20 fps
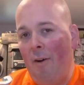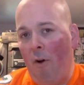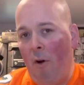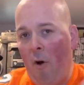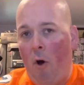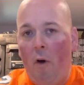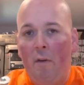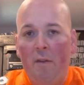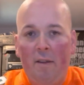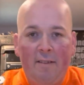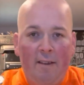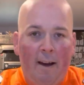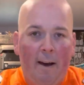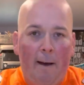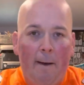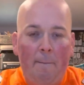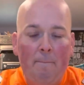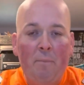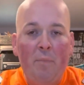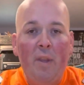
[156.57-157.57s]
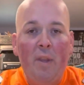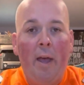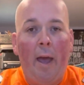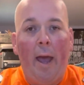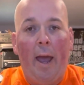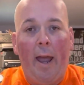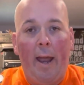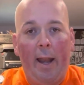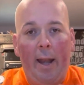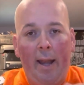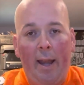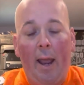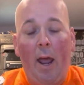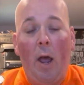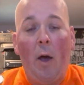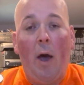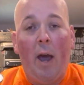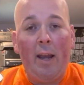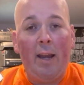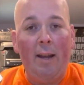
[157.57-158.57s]
all the time, and
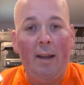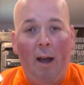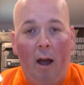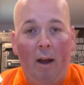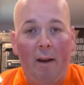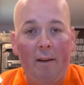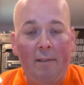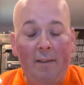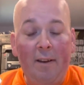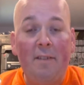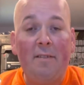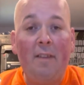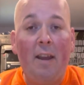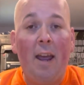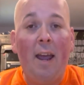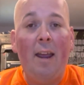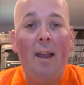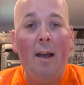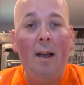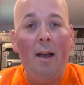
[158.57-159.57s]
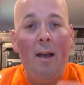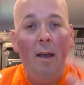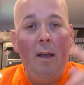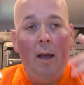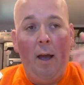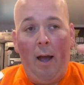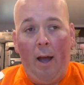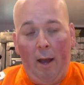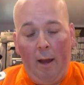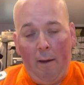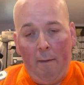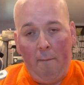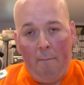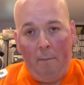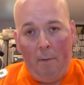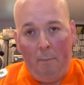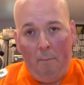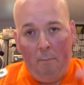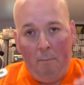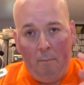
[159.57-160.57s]
now I can honestly say I've
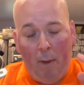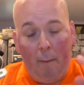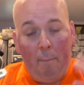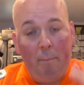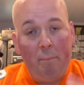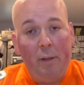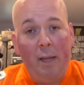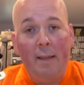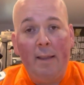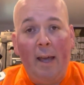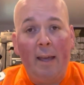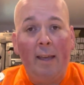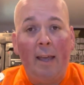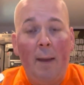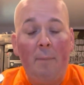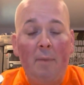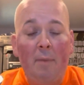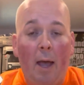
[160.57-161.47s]
played that game.